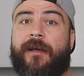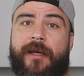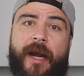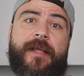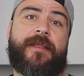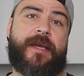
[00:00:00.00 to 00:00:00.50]

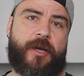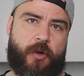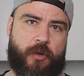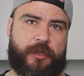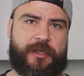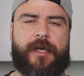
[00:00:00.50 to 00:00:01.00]
Grinding
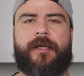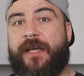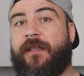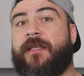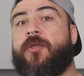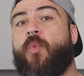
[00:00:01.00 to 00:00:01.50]
coarser.
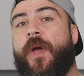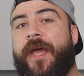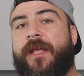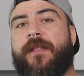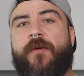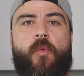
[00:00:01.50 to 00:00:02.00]
In this
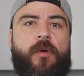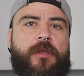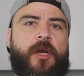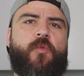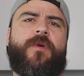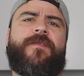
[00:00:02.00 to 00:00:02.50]
way, the
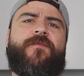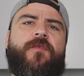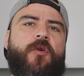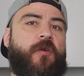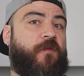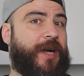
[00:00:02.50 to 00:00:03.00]
water will
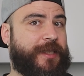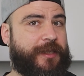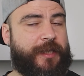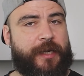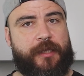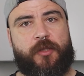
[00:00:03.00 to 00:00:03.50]
flow
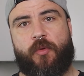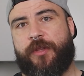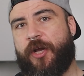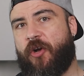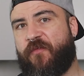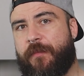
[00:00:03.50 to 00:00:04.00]
faster through
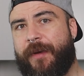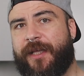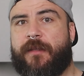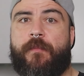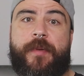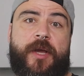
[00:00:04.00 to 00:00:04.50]
the coffee
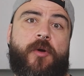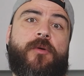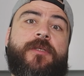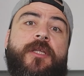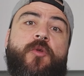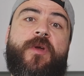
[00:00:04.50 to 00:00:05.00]
bed
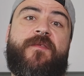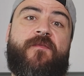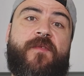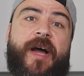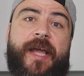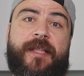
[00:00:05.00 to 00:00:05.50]
because it will
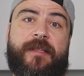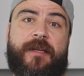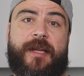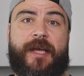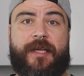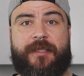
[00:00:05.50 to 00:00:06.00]

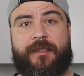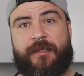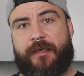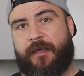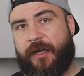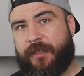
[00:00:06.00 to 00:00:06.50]
find less
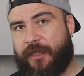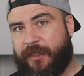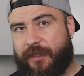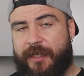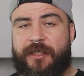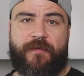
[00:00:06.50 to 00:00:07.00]

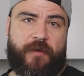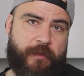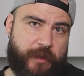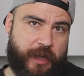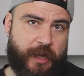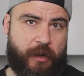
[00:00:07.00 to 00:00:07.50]
resistance
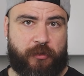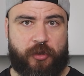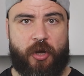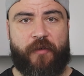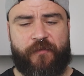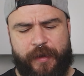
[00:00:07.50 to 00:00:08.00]
from the ground
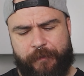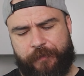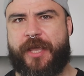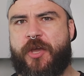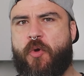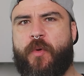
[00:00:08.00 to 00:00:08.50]
coffee,
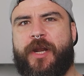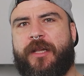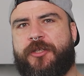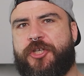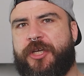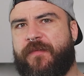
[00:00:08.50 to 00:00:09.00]
and you will
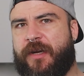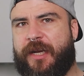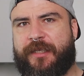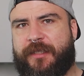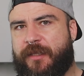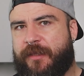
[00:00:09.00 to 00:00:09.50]
achieve a
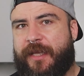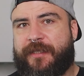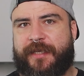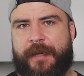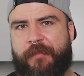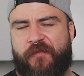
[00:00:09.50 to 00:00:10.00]
less
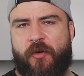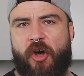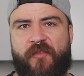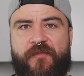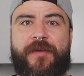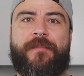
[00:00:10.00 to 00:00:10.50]
intense cup of
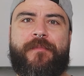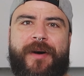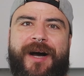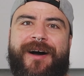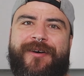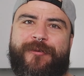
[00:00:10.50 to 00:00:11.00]
coffee,
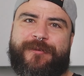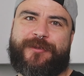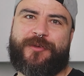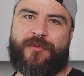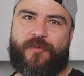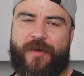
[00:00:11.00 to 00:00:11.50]
but
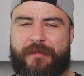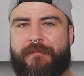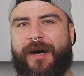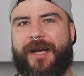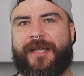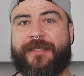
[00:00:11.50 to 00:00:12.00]
also well
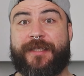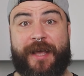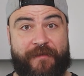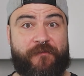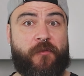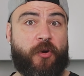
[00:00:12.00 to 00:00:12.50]
balanced
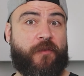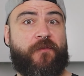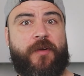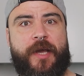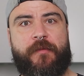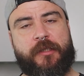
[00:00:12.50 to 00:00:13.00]
and full of
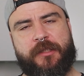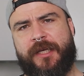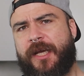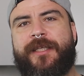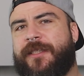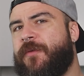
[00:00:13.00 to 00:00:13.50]
flavors.
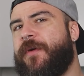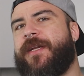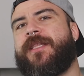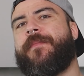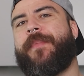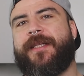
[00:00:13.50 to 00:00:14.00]
This really
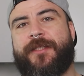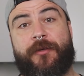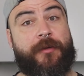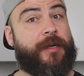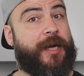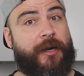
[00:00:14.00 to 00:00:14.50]
depends
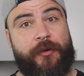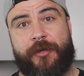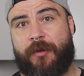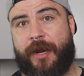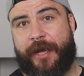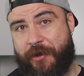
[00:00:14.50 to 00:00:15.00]
on how
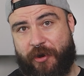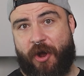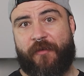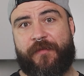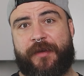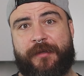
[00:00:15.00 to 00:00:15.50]
you like your
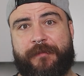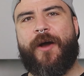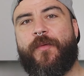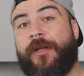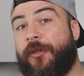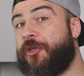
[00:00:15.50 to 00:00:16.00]
coffee. I
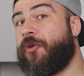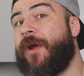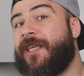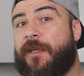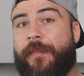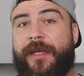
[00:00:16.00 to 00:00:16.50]
will do 2
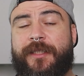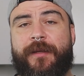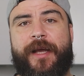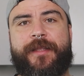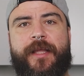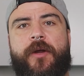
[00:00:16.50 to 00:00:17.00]
recipes
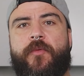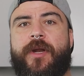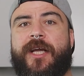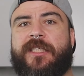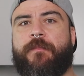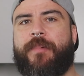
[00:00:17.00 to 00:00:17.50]
and then I will
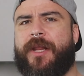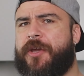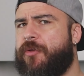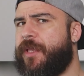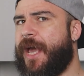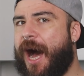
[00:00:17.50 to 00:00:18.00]
explain
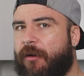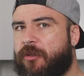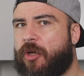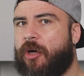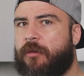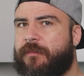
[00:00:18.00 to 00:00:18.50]
you the
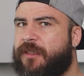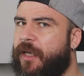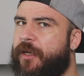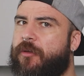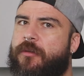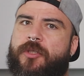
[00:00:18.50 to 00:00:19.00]
outcomes,
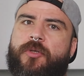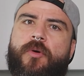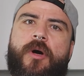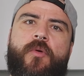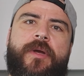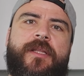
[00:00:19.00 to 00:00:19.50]
and also
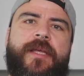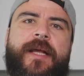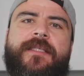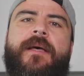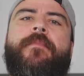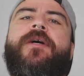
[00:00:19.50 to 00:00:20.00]
I will
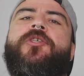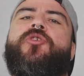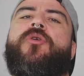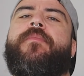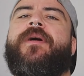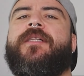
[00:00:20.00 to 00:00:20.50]
take some
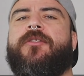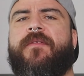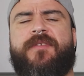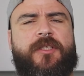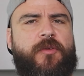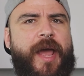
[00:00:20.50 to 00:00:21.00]
measurements
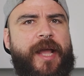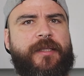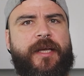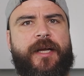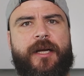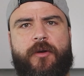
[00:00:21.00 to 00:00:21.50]
of
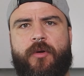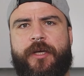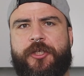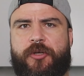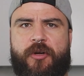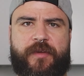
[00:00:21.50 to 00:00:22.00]
strength and
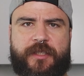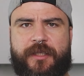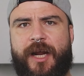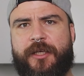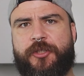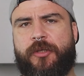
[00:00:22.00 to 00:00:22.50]
calculation of
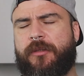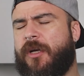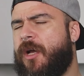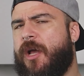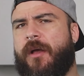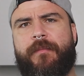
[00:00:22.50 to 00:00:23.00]
extraction,
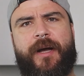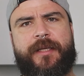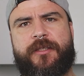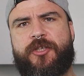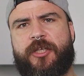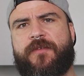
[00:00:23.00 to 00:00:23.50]
but
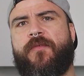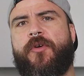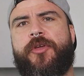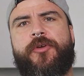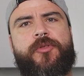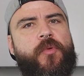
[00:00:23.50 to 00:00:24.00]
it's just for
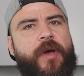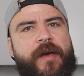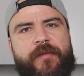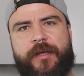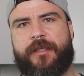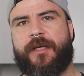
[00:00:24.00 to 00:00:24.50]
you to
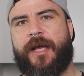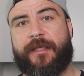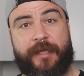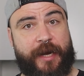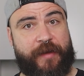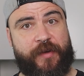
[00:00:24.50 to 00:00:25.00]
have it
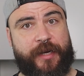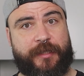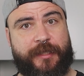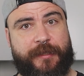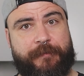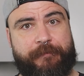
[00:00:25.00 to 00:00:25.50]
as a
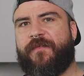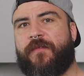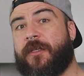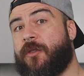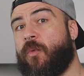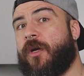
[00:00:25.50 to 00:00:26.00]
reference. The
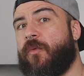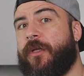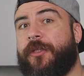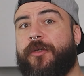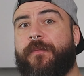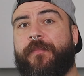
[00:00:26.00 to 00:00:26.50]
first one I
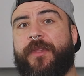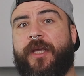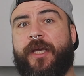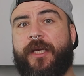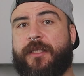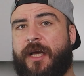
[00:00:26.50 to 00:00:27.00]
will do
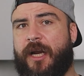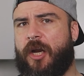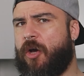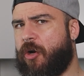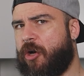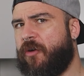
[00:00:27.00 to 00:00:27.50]
is a
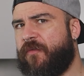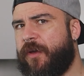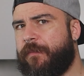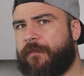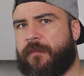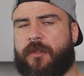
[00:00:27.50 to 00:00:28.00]
long
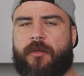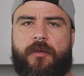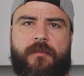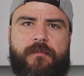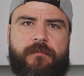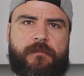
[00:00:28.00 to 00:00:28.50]
coffee,
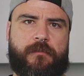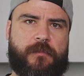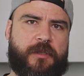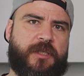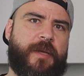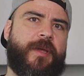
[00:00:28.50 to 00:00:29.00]
so
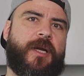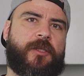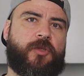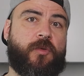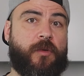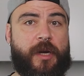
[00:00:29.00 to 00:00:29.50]
similar
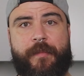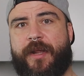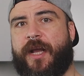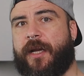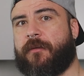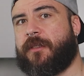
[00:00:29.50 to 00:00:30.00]
to an
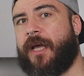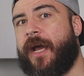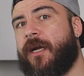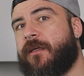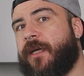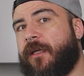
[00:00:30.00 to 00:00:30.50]
American
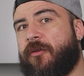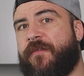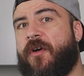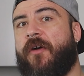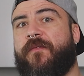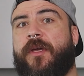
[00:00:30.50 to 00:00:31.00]
style kind of
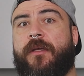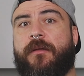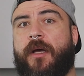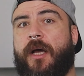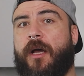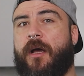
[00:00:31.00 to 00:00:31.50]
coffee,
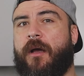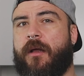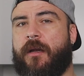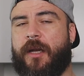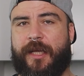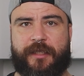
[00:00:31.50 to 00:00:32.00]

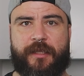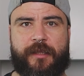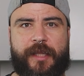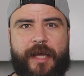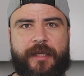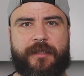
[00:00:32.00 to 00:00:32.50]
less
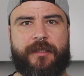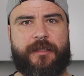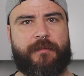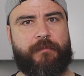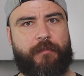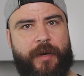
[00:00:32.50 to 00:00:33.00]

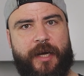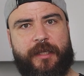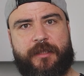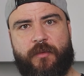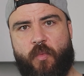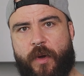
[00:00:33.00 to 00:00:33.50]
intense
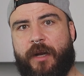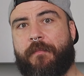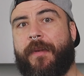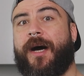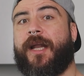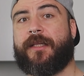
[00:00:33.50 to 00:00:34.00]
but well
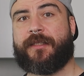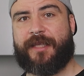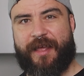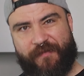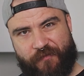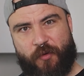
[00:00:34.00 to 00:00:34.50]
balanced
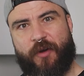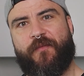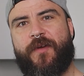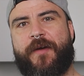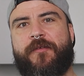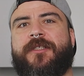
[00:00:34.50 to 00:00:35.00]
and full of
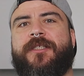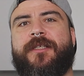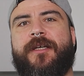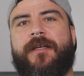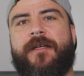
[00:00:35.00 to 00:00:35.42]
flavors.